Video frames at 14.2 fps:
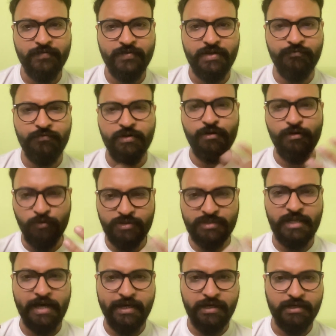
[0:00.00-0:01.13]
if it looks
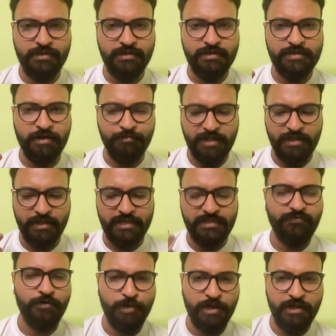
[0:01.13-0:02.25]
like something that's
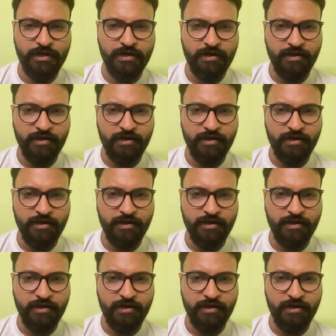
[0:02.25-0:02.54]
familiar,